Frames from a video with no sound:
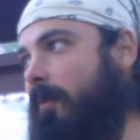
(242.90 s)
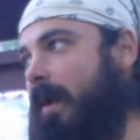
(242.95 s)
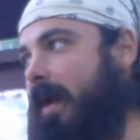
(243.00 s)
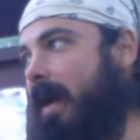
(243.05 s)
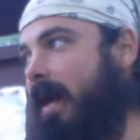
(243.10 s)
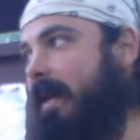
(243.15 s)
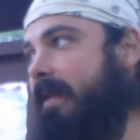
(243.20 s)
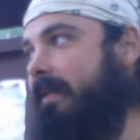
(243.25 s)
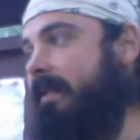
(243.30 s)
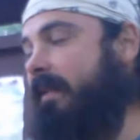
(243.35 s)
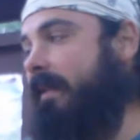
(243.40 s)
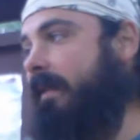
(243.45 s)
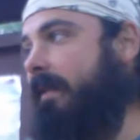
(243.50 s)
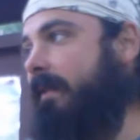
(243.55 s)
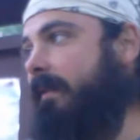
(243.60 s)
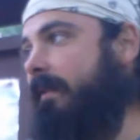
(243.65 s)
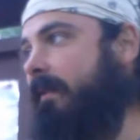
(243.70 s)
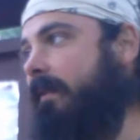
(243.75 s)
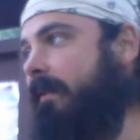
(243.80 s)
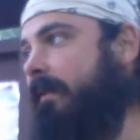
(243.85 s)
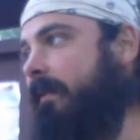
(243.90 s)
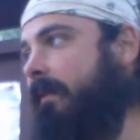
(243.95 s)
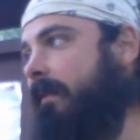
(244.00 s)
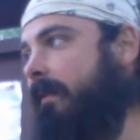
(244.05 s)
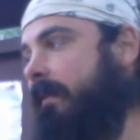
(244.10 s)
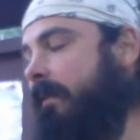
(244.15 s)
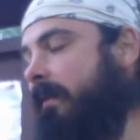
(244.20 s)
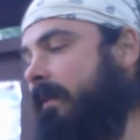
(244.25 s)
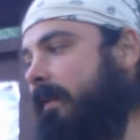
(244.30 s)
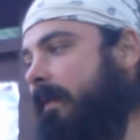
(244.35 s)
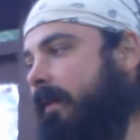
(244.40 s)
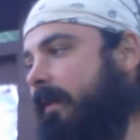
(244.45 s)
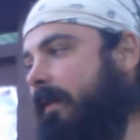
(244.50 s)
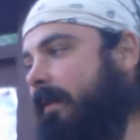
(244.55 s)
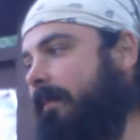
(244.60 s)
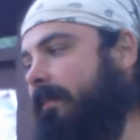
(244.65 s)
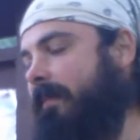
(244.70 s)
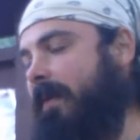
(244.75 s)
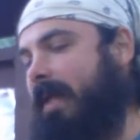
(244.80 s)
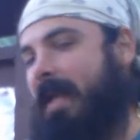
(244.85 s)
way I did it,
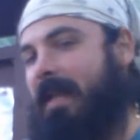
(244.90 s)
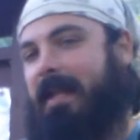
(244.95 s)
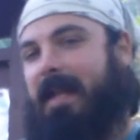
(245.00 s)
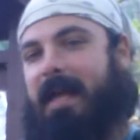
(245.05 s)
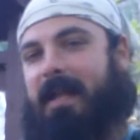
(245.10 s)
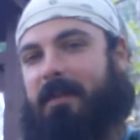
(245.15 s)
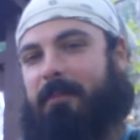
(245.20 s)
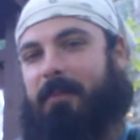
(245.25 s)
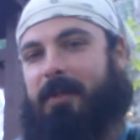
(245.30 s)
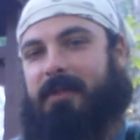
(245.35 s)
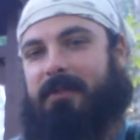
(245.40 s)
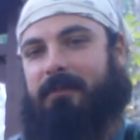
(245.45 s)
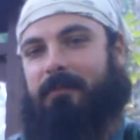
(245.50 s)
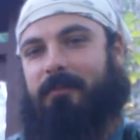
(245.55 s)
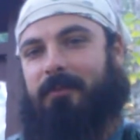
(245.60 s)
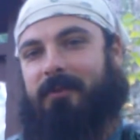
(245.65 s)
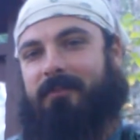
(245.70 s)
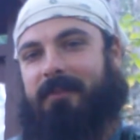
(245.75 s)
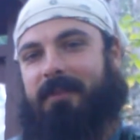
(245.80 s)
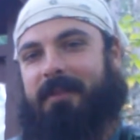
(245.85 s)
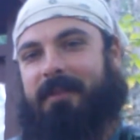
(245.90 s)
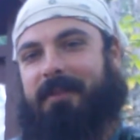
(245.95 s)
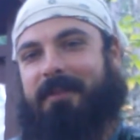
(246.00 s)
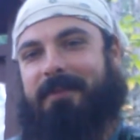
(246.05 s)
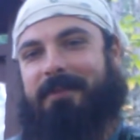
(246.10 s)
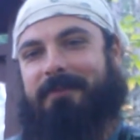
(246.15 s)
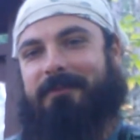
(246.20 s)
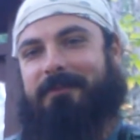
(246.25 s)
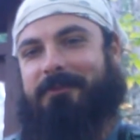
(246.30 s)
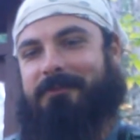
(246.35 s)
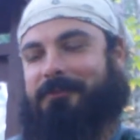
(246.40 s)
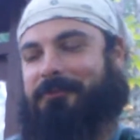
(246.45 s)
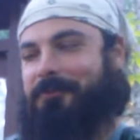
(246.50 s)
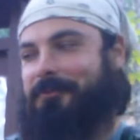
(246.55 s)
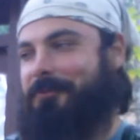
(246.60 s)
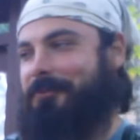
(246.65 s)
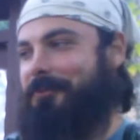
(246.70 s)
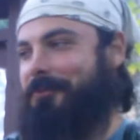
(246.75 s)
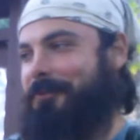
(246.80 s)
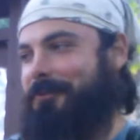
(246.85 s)
and it had a Penta Privy, which
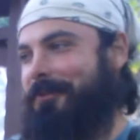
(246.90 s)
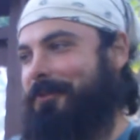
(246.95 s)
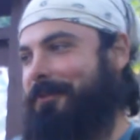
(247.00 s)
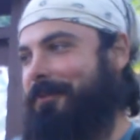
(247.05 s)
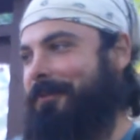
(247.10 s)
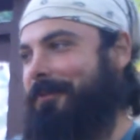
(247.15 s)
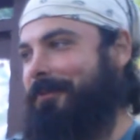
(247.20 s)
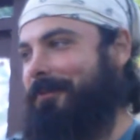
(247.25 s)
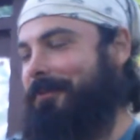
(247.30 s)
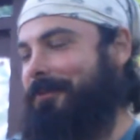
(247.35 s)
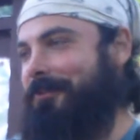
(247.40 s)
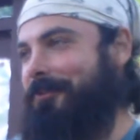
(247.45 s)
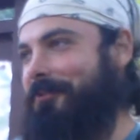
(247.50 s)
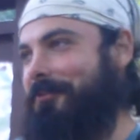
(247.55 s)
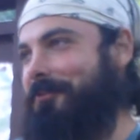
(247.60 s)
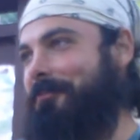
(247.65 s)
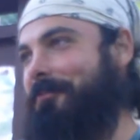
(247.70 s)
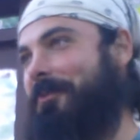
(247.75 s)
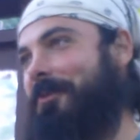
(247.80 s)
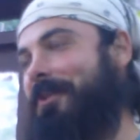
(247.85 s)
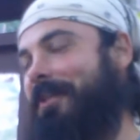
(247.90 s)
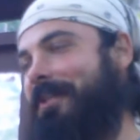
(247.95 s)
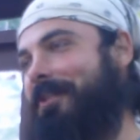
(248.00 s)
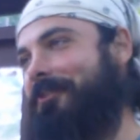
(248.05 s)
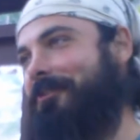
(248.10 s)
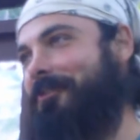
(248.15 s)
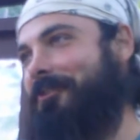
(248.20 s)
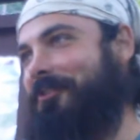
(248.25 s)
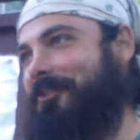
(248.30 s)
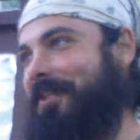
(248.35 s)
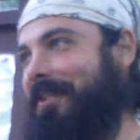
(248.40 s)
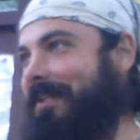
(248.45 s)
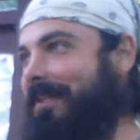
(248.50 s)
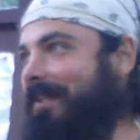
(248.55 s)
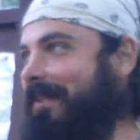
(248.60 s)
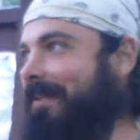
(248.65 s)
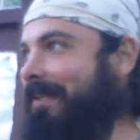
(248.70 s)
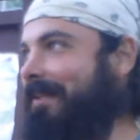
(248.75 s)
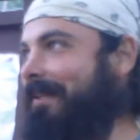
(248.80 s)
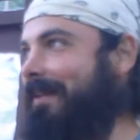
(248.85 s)
is pretty interesting.
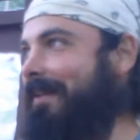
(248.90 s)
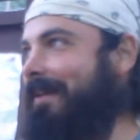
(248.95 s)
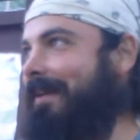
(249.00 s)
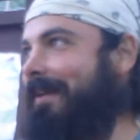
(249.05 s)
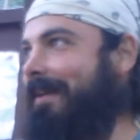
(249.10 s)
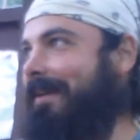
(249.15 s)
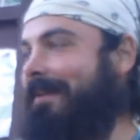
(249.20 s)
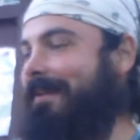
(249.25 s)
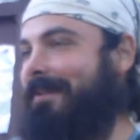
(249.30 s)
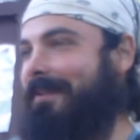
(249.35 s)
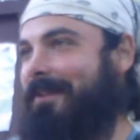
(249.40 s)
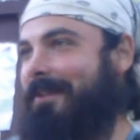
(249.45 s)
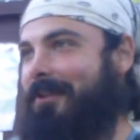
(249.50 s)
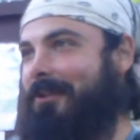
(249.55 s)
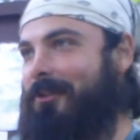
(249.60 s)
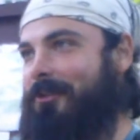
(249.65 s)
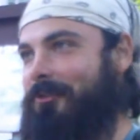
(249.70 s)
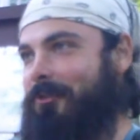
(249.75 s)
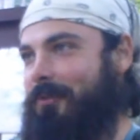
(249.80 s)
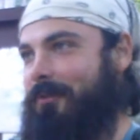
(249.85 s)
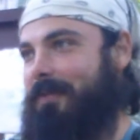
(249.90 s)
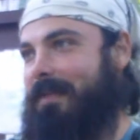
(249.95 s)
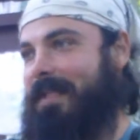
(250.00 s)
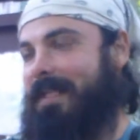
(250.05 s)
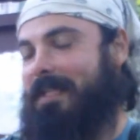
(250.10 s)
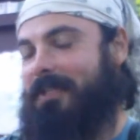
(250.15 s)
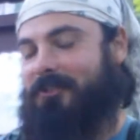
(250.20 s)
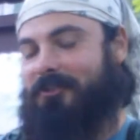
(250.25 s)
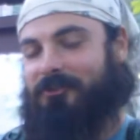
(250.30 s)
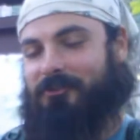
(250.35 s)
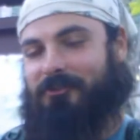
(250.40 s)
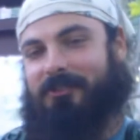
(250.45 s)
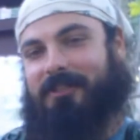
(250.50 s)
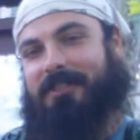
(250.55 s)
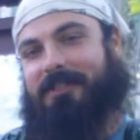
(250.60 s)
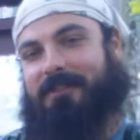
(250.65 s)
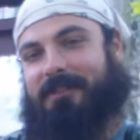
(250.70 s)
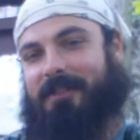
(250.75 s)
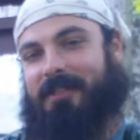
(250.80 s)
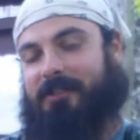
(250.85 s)
Sort of an
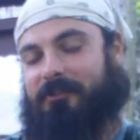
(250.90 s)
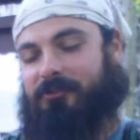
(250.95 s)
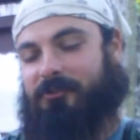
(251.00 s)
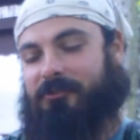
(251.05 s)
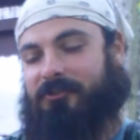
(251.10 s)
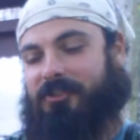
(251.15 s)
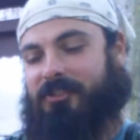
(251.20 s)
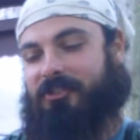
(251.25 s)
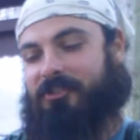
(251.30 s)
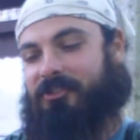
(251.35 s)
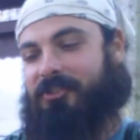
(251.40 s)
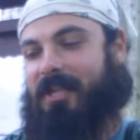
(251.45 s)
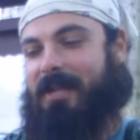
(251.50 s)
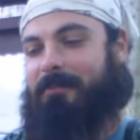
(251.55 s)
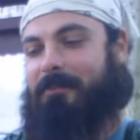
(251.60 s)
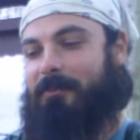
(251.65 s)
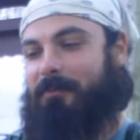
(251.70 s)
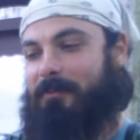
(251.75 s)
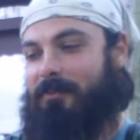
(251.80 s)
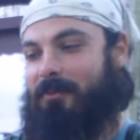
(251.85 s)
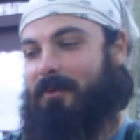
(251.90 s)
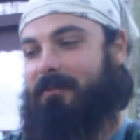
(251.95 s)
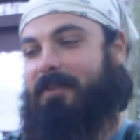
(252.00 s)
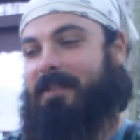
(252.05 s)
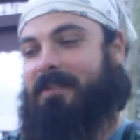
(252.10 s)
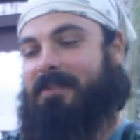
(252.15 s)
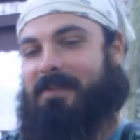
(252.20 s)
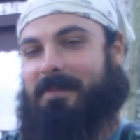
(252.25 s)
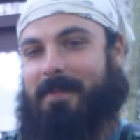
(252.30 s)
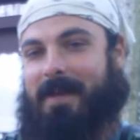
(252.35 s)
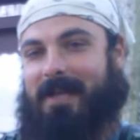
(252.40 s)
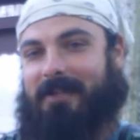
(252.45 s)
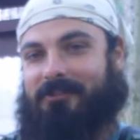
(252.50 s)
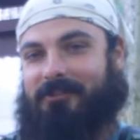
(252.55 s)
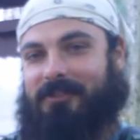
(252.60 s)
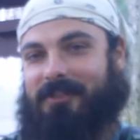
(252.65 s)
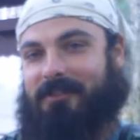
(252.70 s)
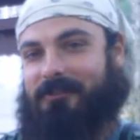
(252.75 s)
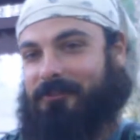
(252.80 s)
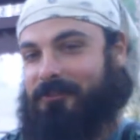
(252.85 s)
interesting shaped privy to
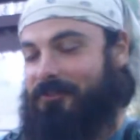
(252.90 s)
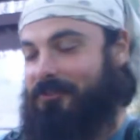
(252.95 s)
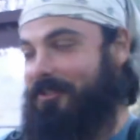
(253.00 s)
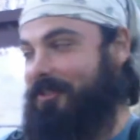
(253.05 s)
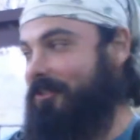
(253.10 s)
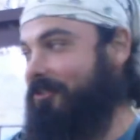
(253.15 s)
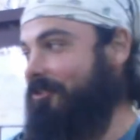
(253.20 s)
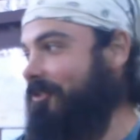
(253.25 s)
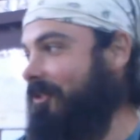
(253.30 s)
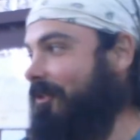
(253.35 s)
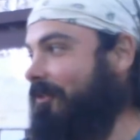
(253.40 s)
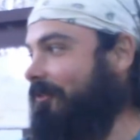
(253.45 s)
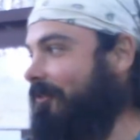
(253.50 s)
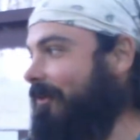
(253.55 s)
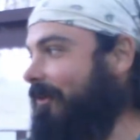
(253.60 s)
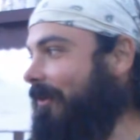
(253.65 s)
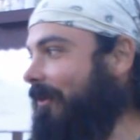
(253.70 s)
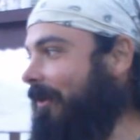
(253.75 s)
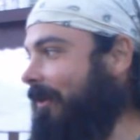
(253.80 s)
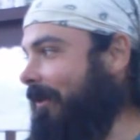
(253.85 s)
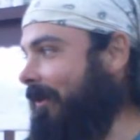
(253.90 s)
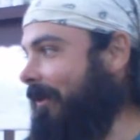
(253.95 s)
match the interesting shelter.